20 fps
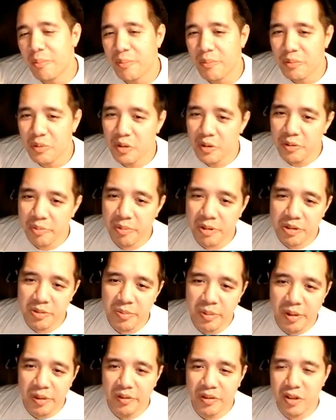
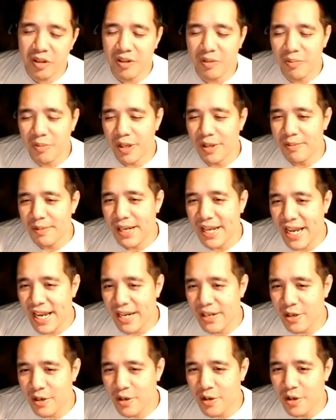Because turn 1 we
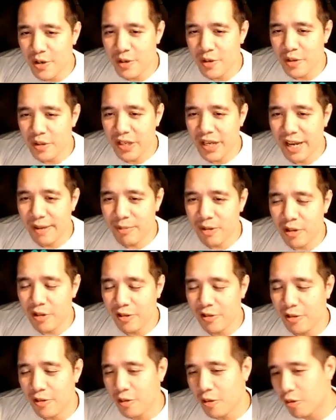had no time to
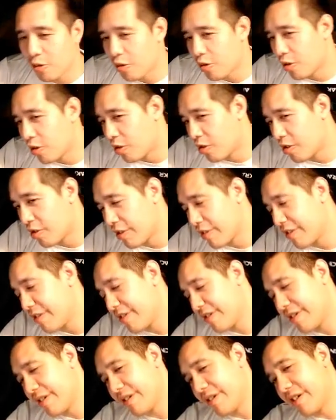loot or
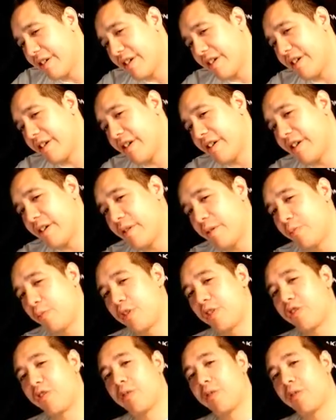wishful